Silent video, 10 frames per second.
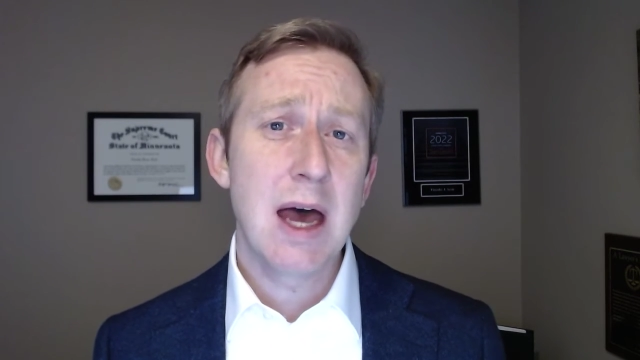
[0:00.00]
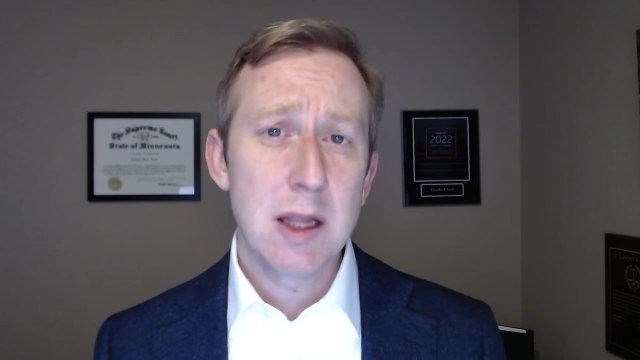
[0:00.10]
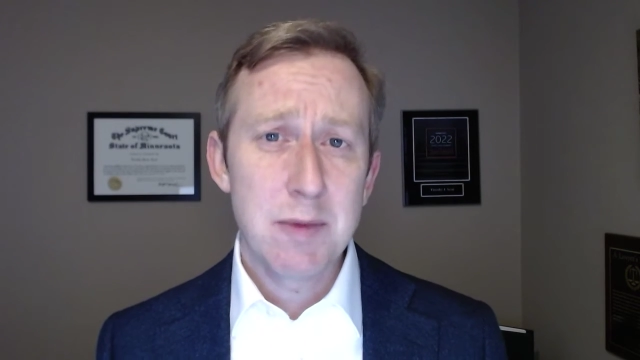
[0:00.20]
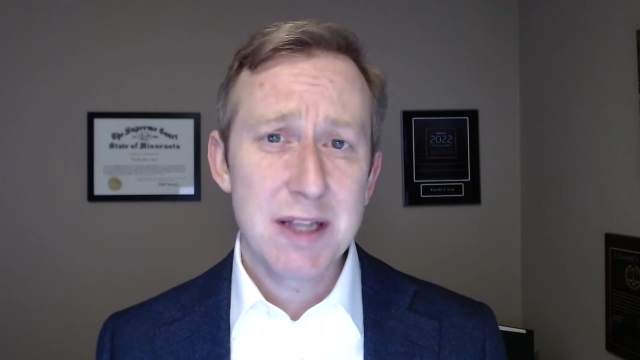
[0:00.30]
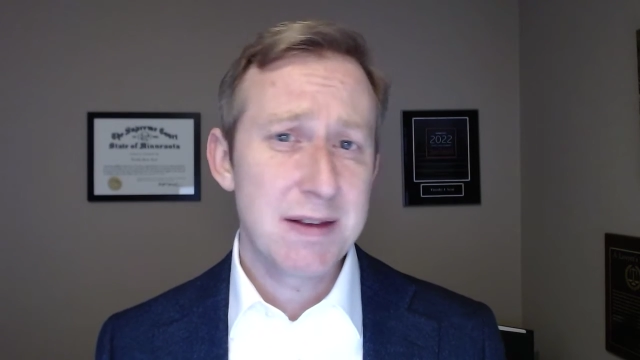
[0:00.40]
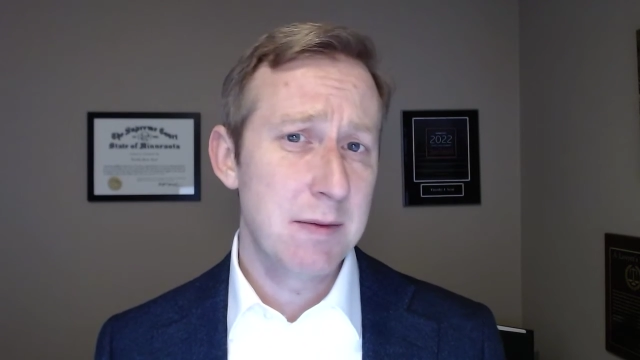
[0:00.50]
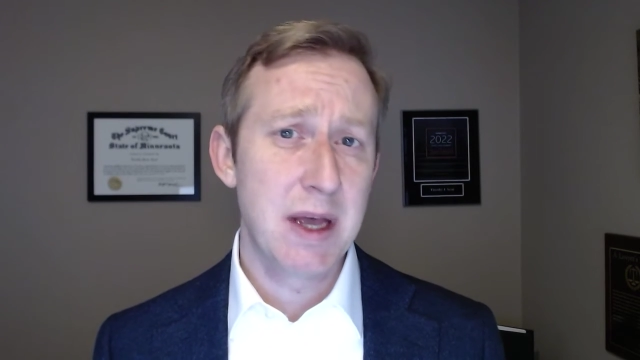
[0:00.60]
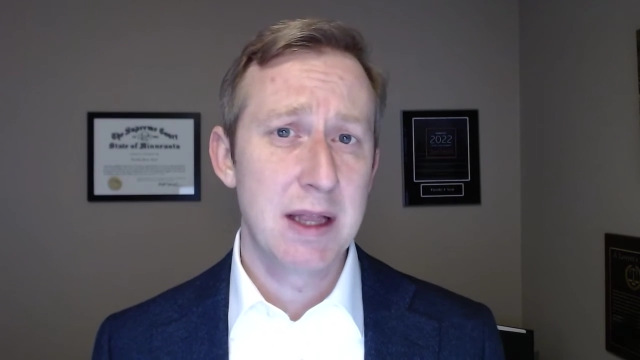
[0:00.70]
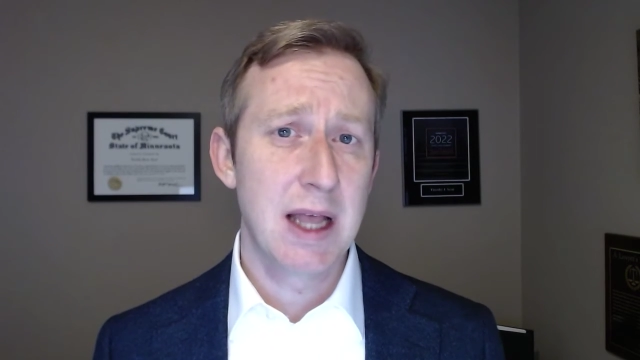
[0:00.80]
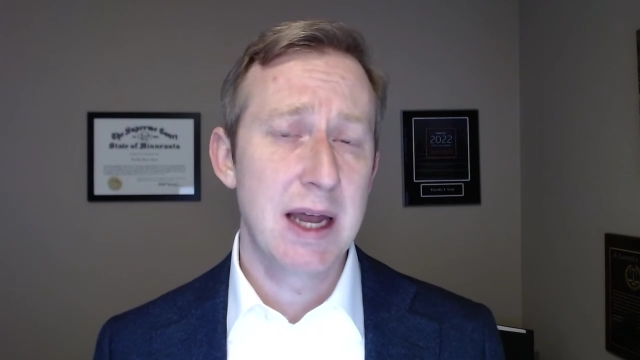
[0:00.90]
elements had
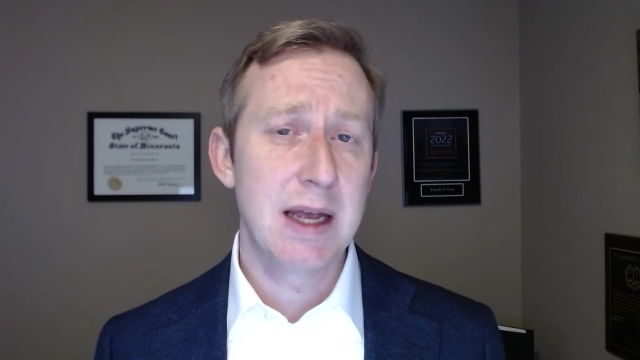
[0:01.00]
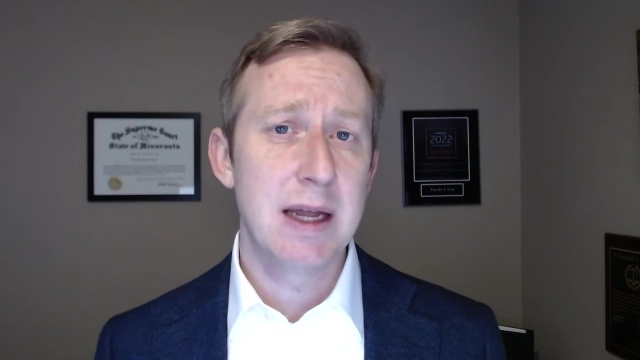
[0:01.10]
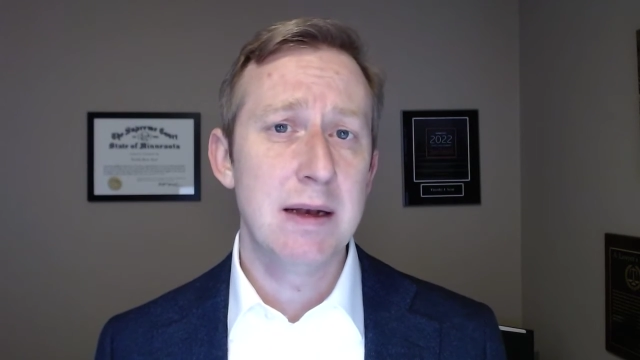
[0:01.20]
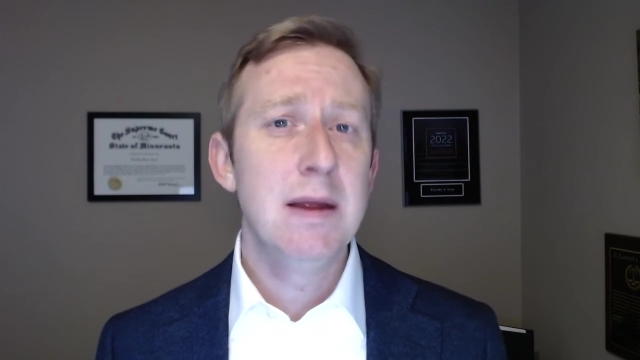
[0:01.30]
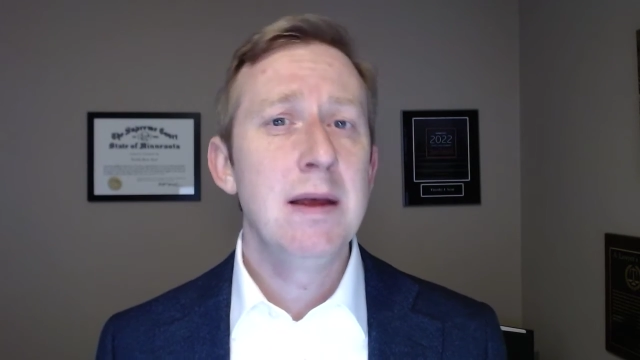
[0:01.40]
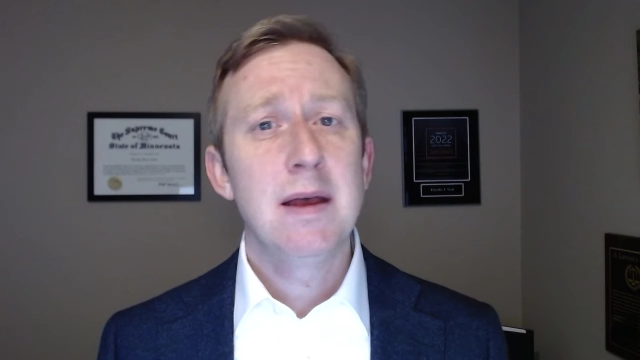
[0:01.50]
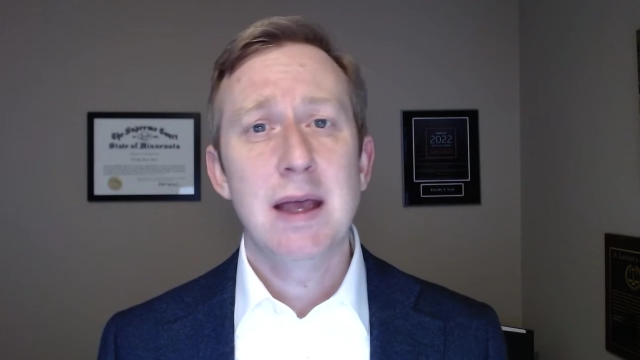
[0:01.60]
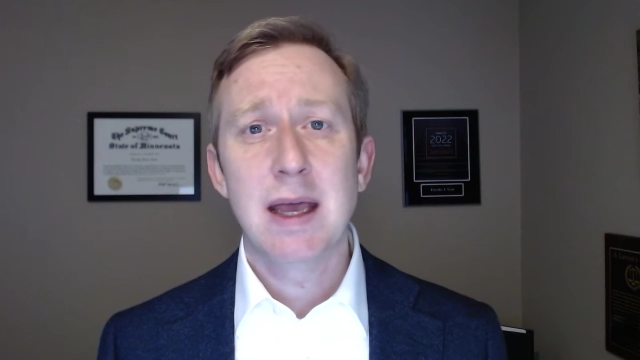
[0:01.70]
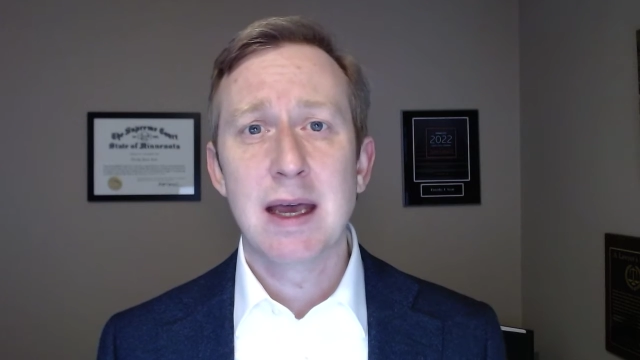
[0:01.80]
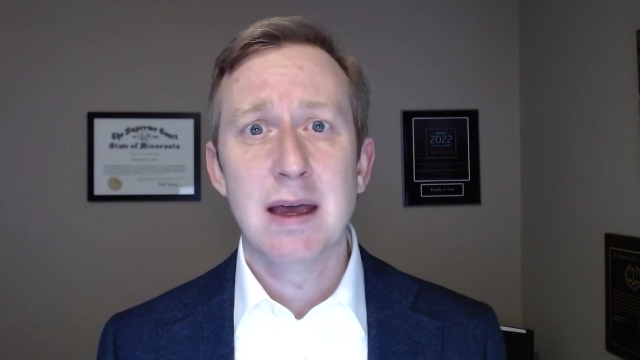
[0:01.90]
been let in,
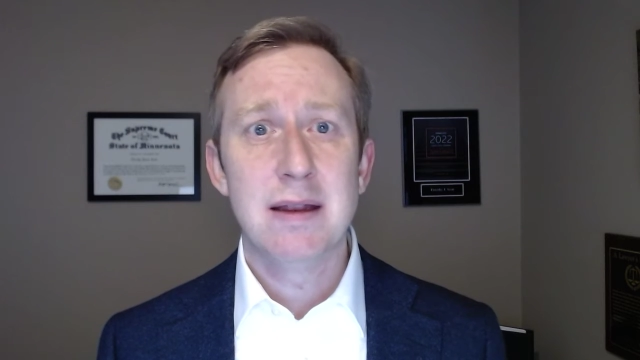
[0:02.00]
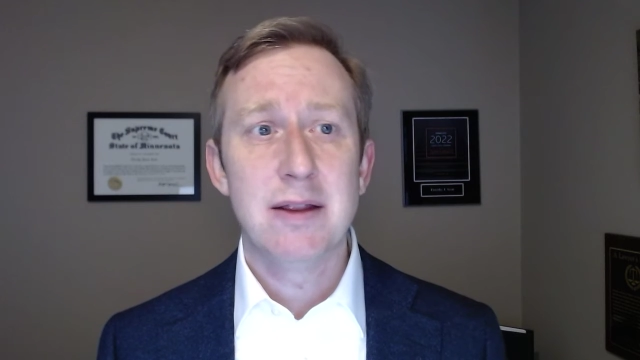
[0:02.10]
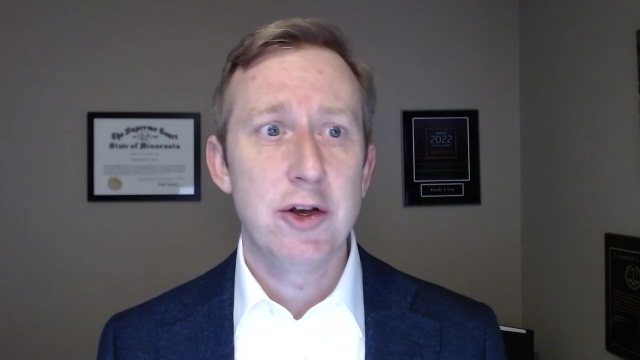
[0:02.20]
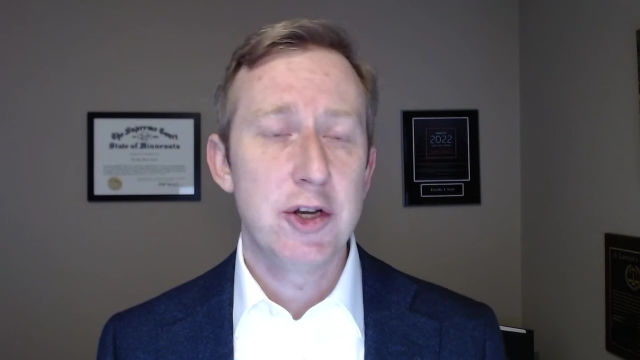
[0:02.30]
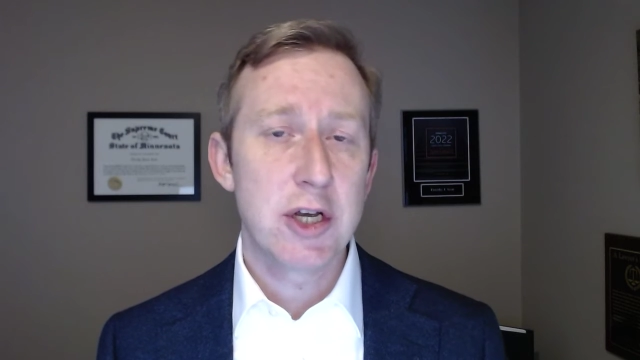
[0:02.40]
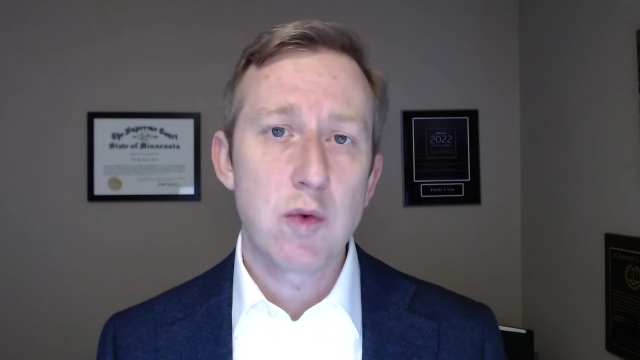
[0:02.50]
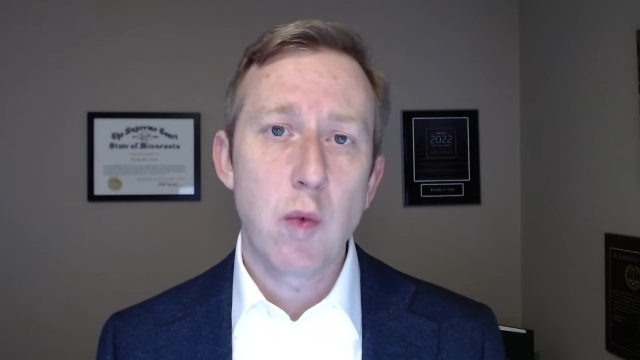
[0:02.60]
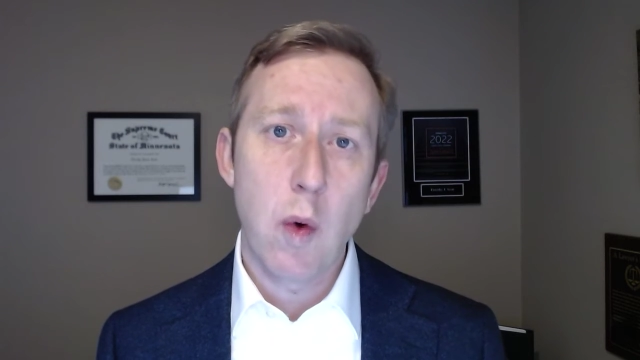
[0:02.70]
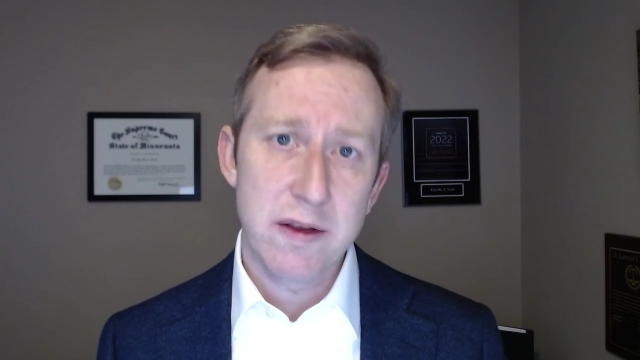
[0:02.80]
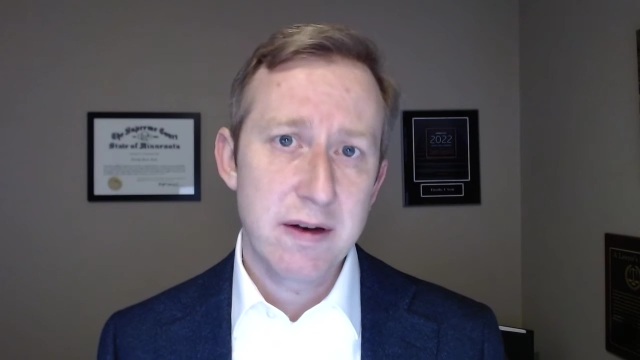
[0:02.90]
and there just
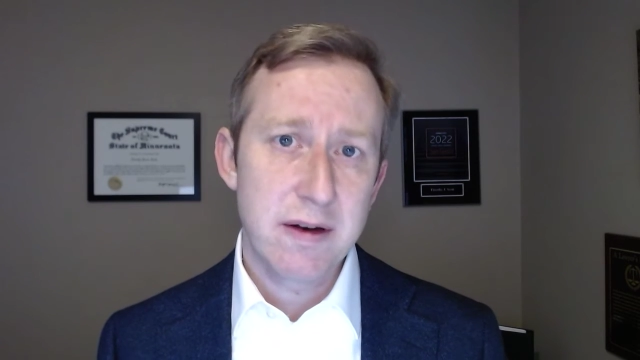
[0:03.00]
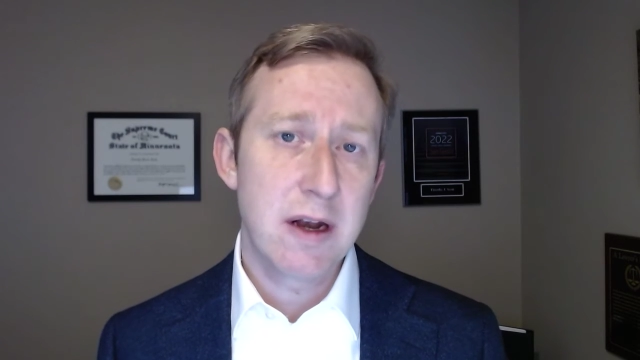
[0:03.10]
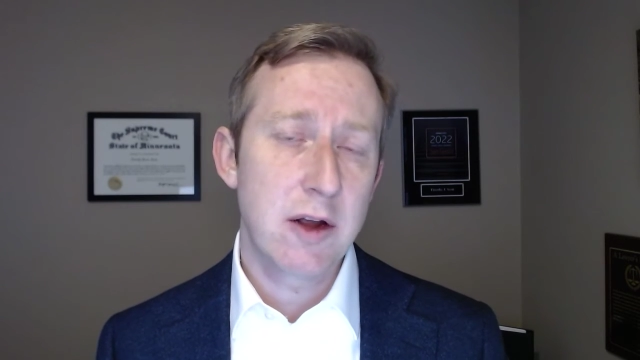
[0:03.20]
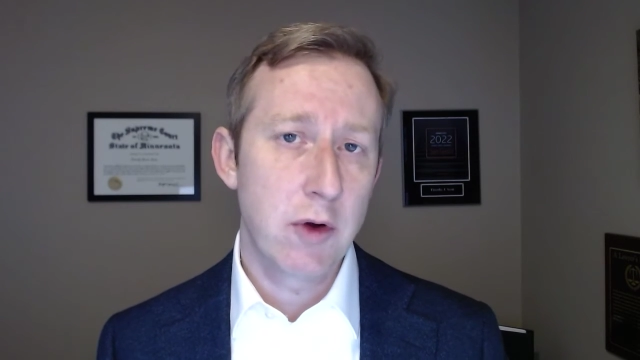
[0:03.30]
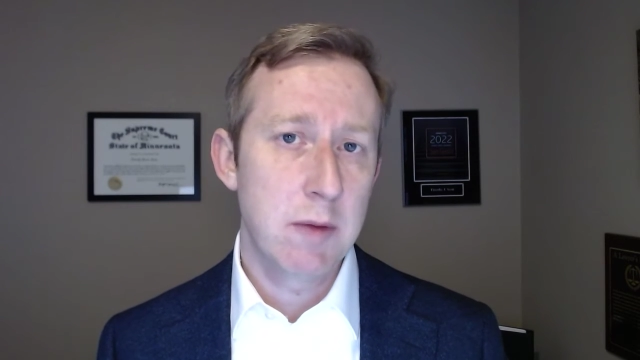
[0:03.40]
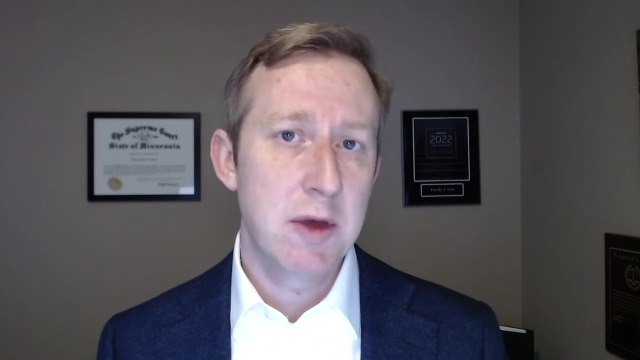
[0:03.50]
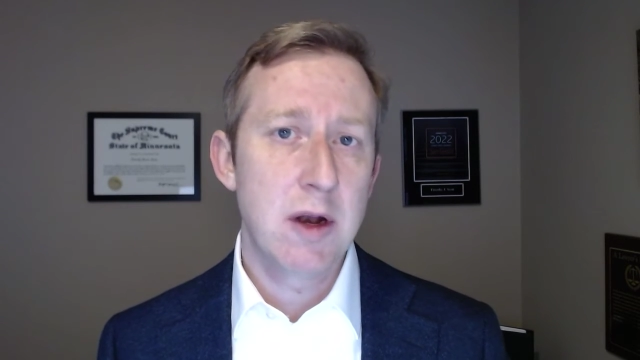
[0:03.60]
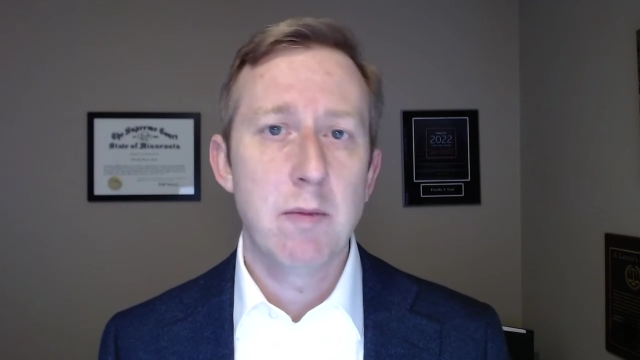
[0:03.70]
wasn't an agreement